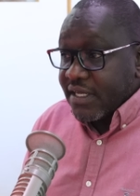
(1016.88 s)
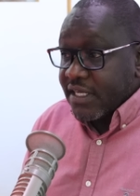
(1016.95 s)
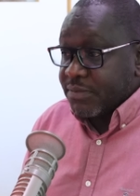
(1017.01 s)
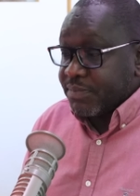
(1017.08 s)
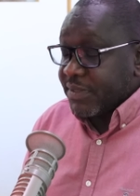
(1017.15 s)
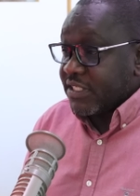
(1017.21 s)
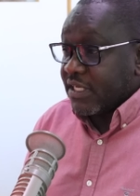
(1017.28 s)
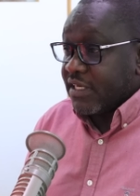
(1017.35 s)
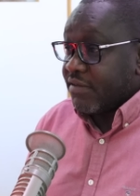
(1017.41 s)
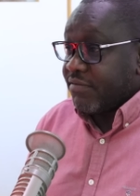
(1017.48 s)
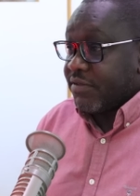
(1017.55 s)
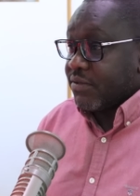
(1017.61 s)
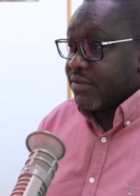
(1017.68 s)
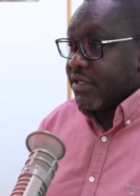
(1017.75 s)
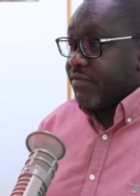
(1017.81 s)
especially
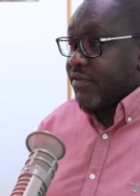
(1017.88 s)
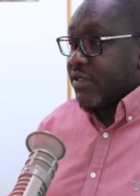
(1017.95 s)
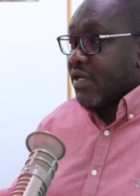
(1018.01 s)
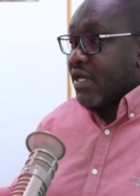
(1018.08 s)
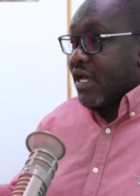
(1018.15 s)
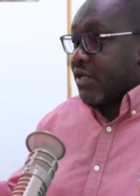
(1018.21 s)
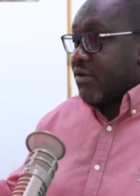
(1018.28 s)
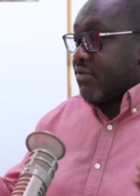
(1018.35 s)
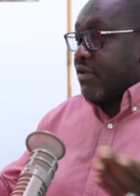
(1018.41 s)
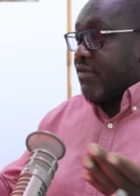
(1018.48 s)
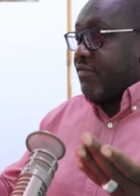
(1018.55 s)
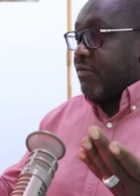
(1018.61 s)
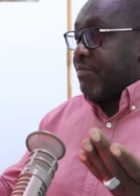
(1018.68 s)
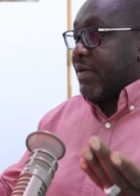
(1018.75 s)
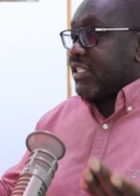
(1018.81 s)
if you, if you, I don't know,
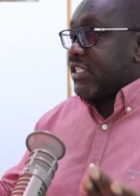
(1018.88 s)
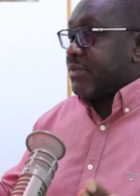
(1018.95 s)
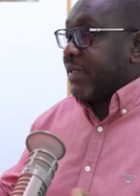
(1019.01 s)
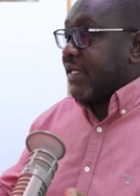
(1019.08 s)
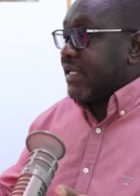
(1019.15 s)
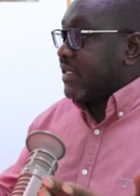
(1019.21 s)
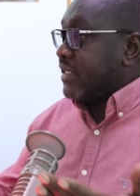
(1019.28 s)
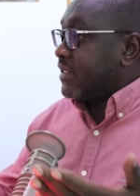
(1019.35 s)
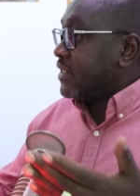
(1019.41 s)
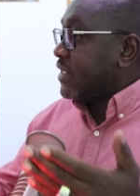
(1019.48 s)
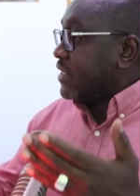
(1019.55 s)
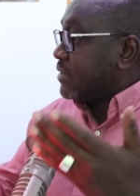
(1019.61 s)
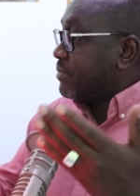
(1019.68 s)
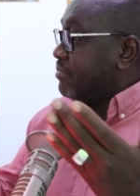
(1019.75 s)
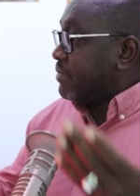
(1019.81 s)
if you participate in
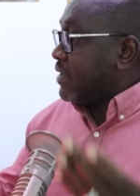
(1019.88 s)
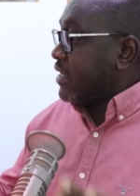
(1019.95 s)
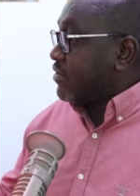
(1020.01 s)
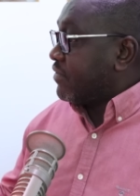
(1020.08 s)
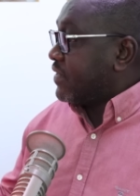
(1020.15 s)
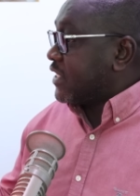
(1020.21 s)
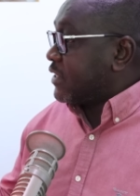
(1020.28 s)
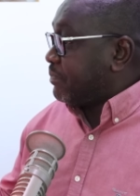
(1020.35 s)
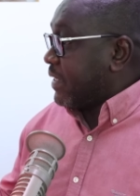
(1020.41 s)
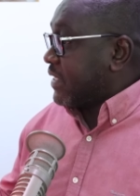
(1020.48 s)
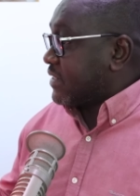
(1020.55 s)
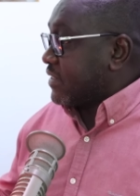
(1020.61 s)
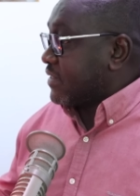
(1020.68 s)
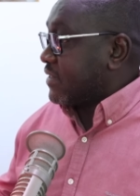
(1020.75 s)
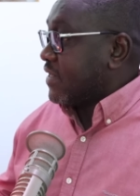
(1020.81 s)
many of the
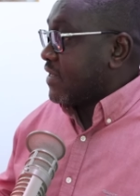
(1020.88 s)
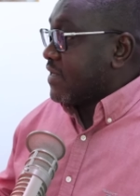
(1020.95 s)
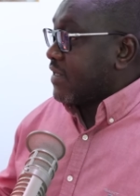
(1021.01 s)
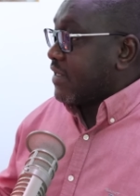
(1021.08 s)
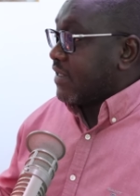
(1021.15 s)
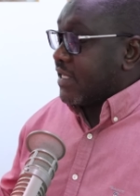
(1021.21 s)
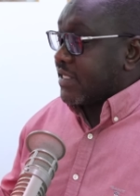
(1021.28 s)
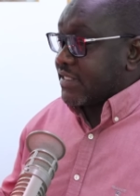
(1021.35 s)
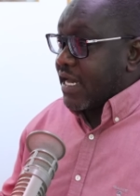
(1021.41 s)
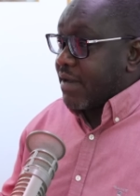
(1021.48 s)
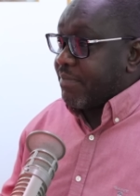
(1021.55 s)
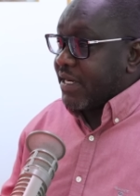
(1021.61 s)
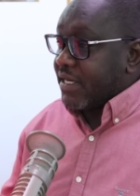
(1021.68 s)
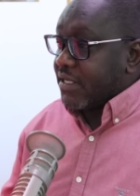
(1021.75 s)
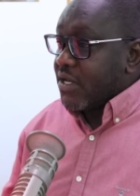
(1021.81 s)
spaces that's
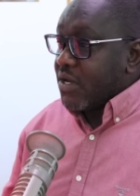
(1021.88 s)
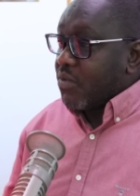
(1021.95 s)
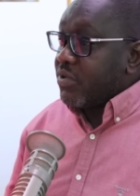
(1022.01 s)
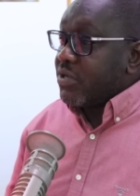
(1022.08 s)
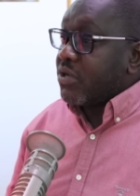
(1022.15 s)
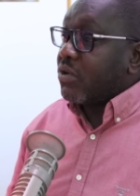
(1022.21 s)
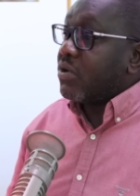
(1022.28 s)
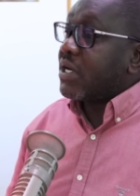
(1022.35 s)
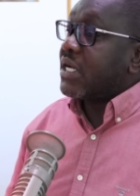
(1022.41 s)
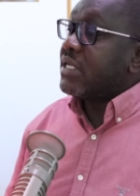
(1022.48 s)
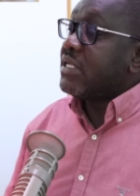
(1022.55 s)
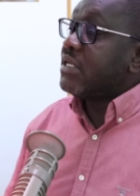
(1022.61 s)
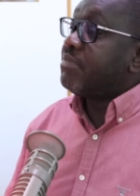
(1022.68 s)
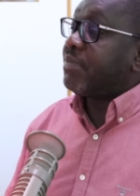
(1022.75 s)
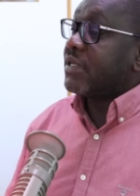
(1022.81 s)
happening. Mm. We no longer
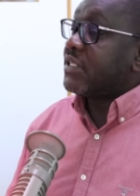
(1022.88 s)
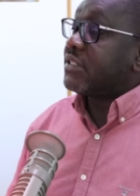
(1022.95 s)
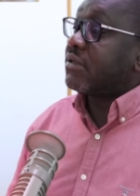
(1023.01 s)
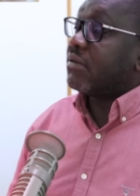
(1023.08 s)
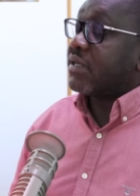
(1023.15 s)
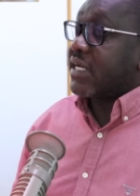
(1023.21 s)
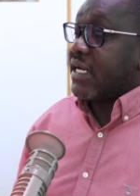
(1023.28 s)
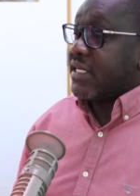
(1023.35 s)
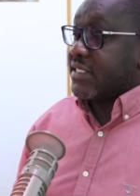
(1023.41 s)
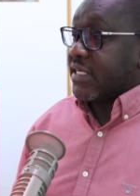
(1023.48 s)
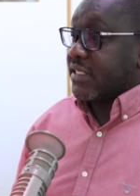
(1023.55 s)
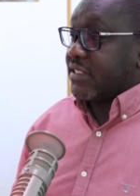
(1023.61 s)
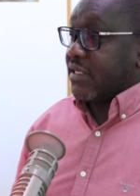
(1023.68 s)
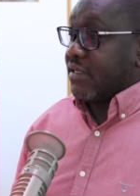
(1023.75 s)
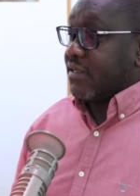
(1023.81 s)
need political rallies,
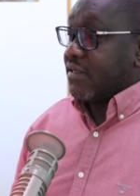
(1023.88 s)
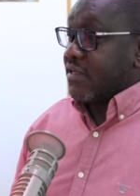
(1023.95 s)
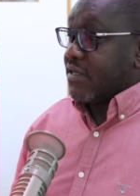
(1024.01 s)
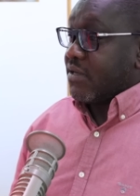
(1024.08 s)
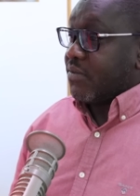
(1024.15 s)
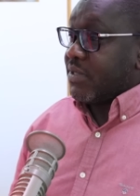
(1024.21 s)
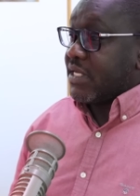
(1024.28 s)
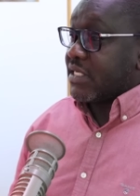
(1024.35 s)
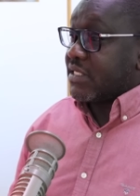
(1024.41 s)
actually. We mm.